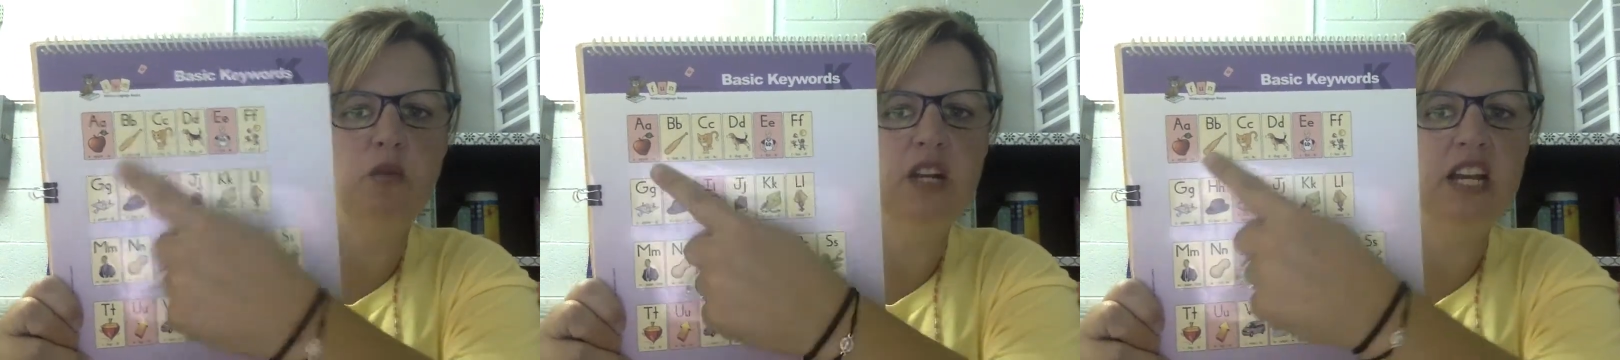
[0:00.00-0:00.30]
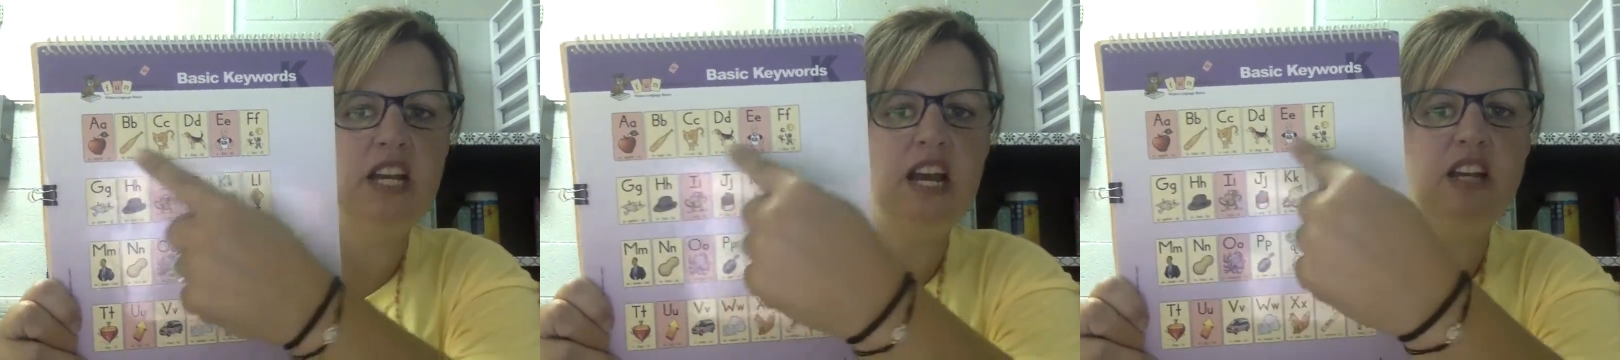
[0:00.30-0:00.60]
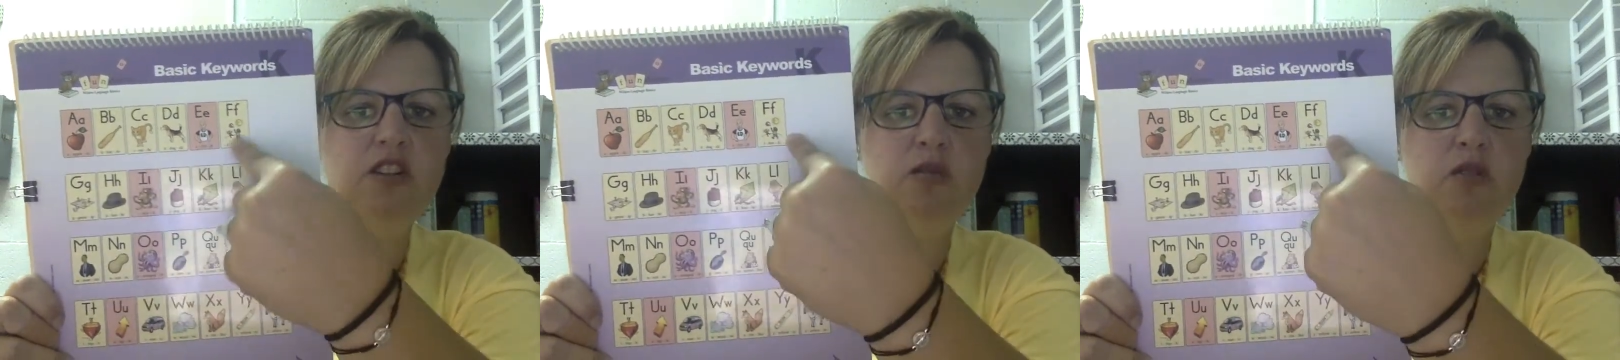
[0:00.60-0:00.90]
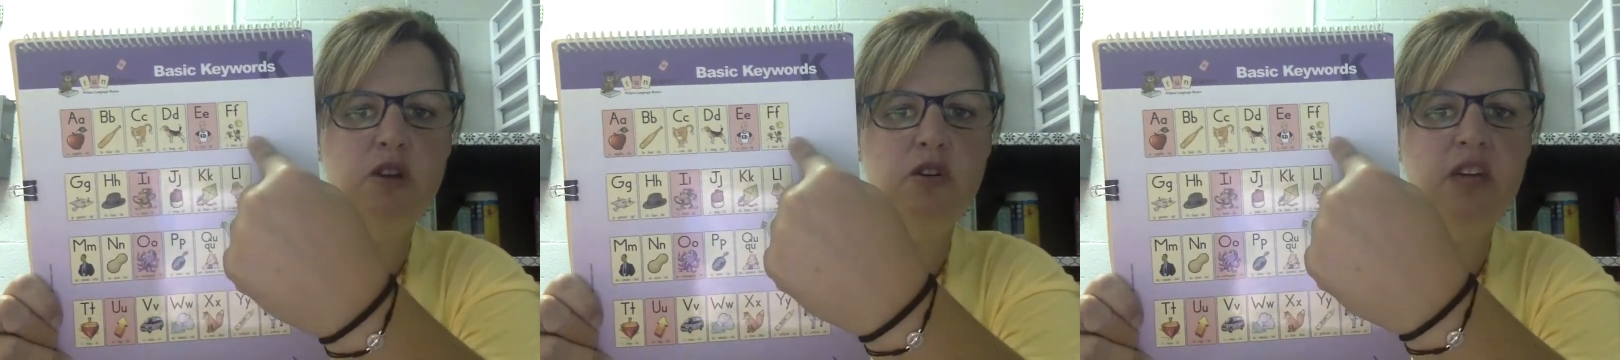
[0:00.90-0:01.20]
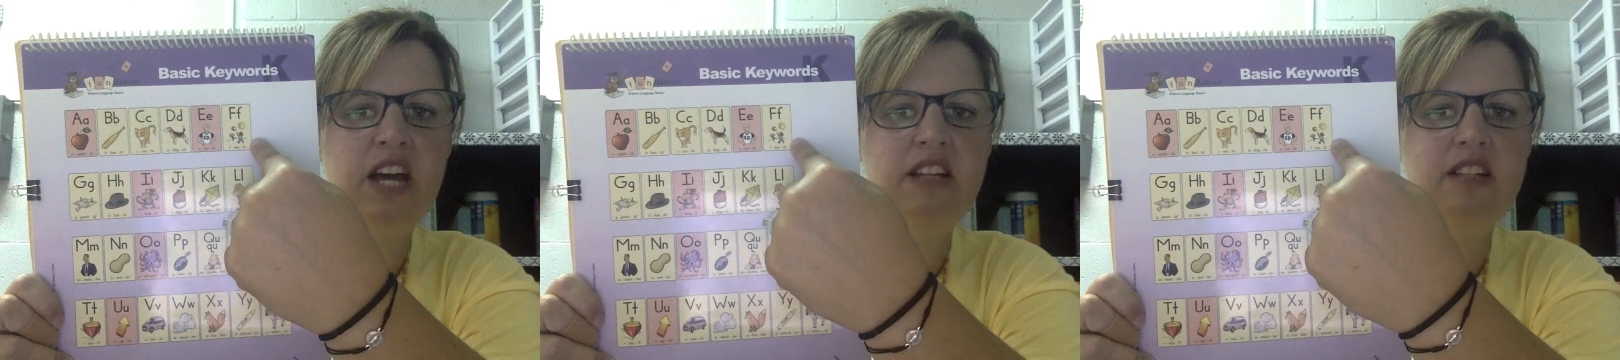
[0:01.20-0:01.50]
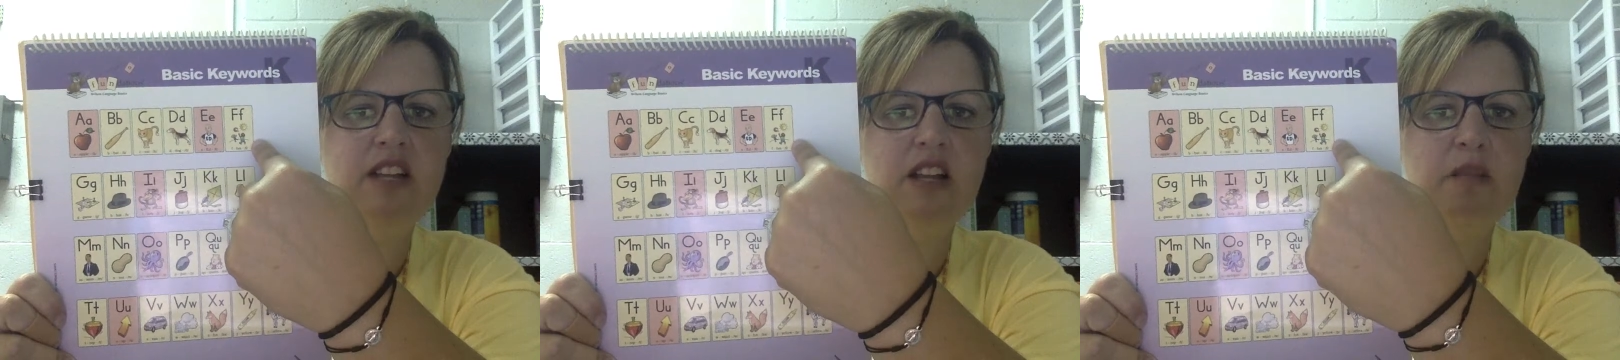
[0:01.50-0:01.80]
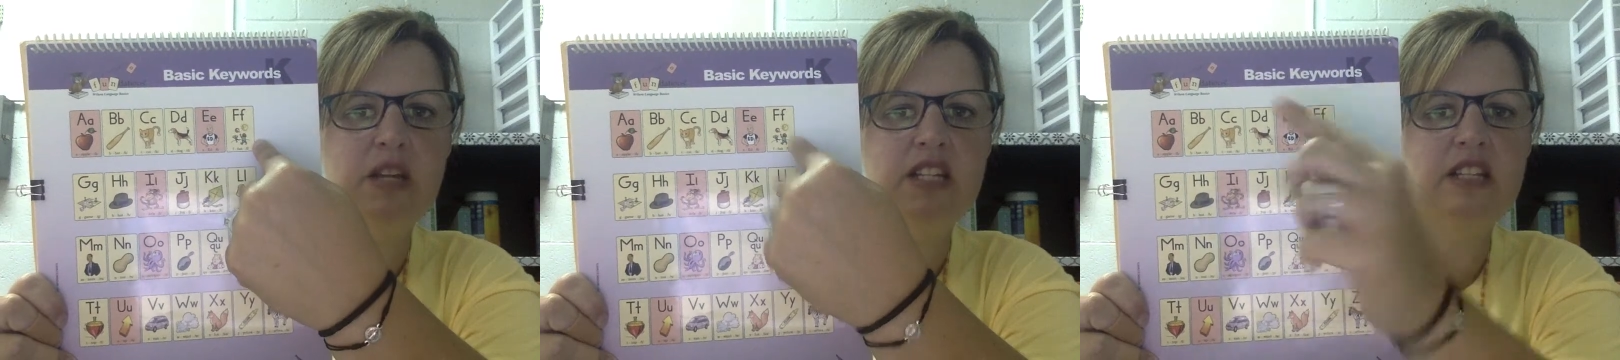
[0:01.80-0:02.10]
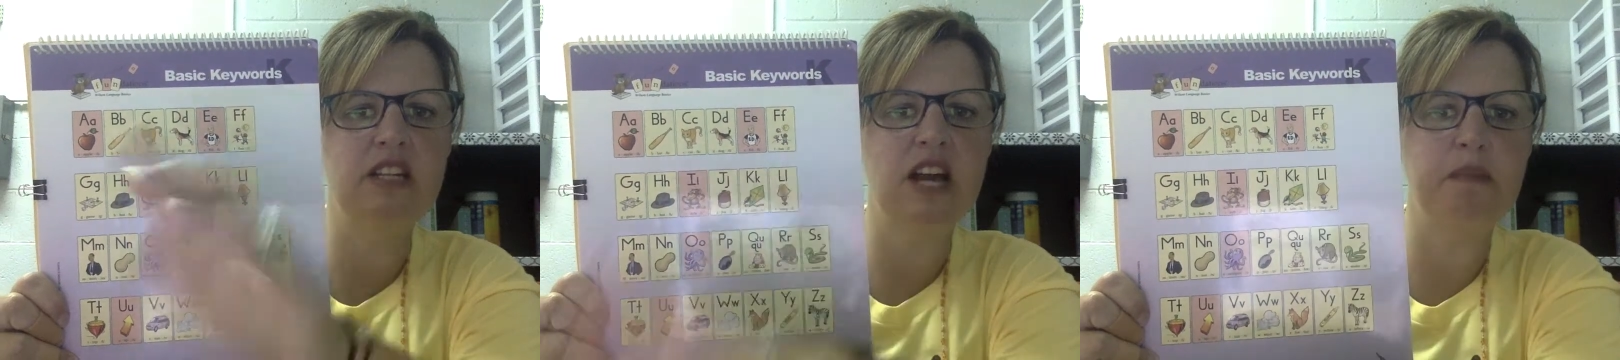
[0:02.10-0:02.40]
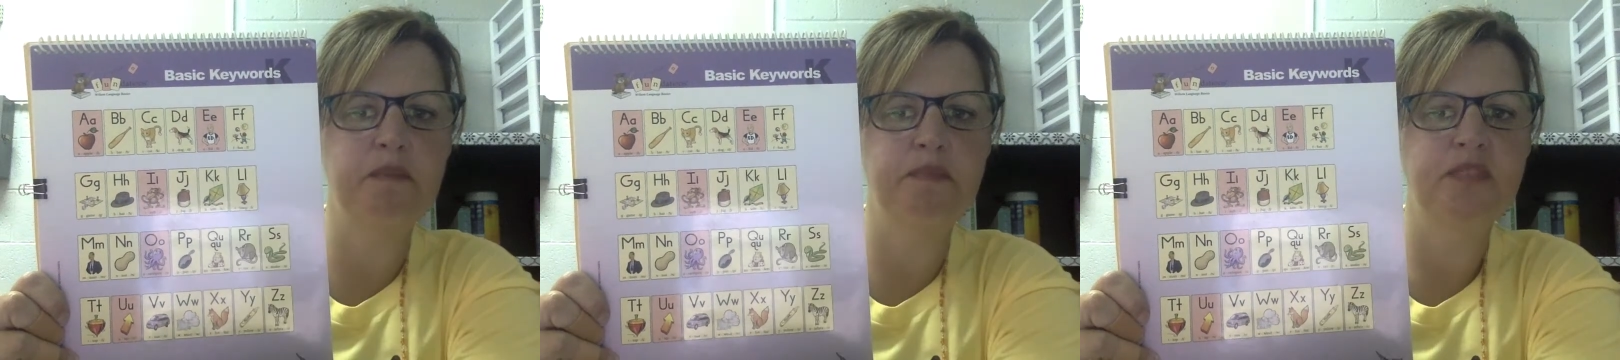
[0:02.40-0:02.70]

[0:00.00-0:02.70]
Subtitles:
When I end a row, that is telling me stop,